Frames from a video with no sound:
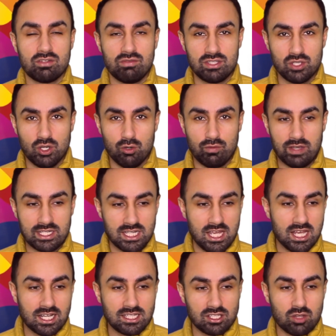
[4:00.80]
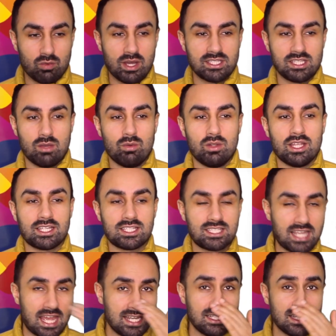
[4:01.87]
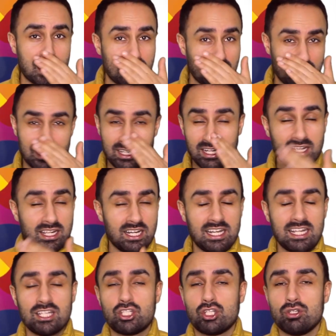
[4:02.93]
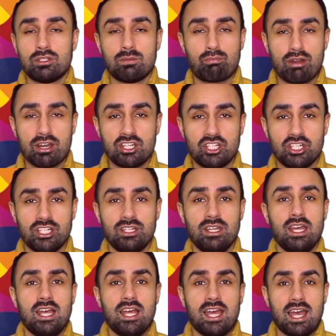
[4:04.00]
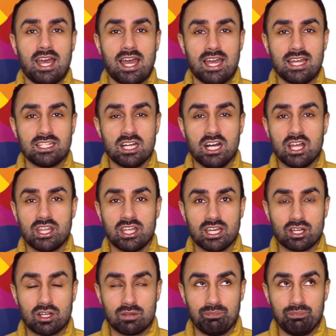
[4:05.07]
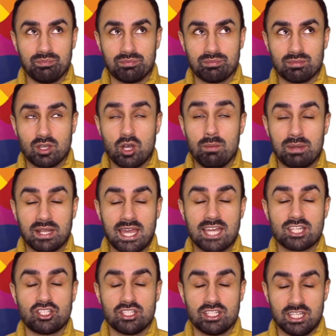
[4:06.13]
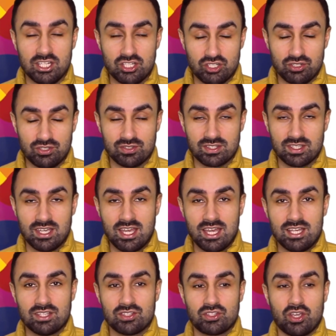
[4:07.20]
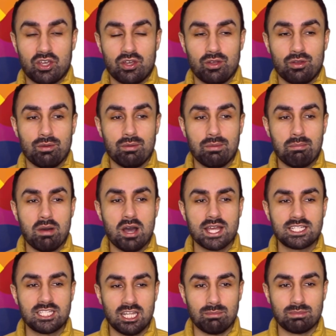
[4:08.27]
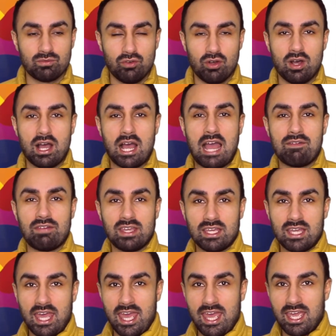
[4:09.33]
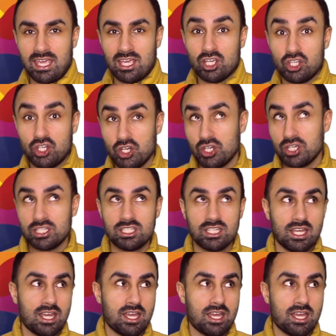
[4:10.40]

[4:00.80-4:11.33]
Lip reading: to resolve it, because otherwise it will extend and it could lead to depression and other complications and issues. So my tips for having a good